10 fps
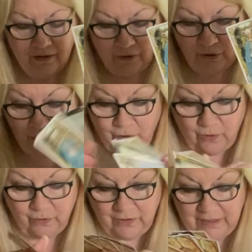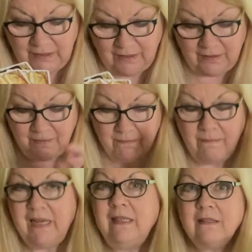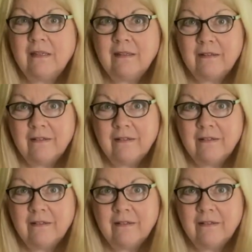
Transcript: Whew, this is amazing.